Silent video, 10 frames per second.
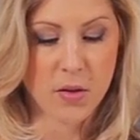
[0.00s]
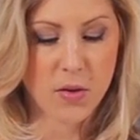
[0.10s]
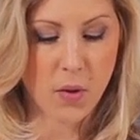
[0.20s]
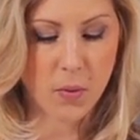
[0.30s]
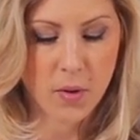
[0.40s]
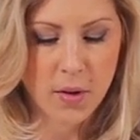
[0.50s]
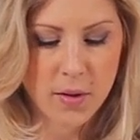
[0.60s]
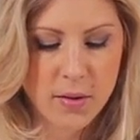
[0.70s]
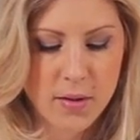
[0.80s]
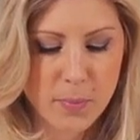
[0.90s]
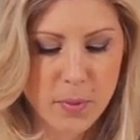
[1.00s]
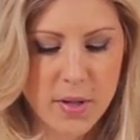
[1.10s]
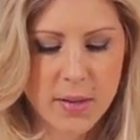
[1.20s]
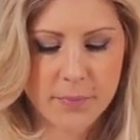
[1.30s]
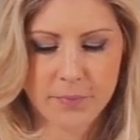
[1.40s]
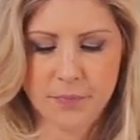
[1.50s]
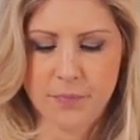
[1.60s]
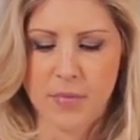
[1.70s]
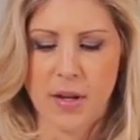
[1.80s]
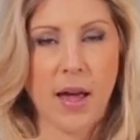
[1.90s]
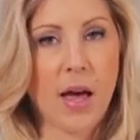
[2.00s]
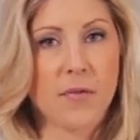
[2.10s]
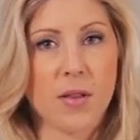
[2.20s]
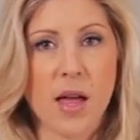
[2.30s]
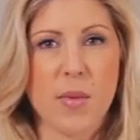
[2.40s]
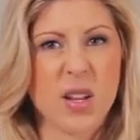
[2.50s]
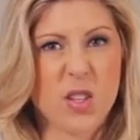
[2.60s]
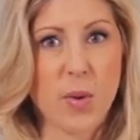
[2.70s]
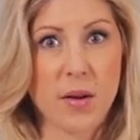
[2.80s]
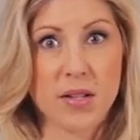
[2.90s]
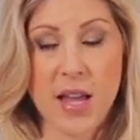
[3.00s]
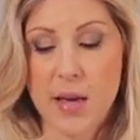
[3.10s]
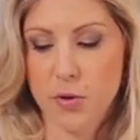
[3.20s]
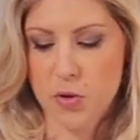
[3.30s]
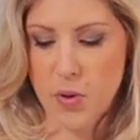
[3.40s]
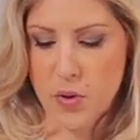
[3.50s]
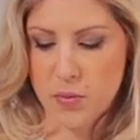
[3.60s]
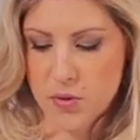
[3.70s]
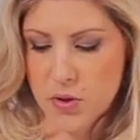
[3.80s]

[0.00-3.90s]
So simply, half a lemon is about a tablespoon.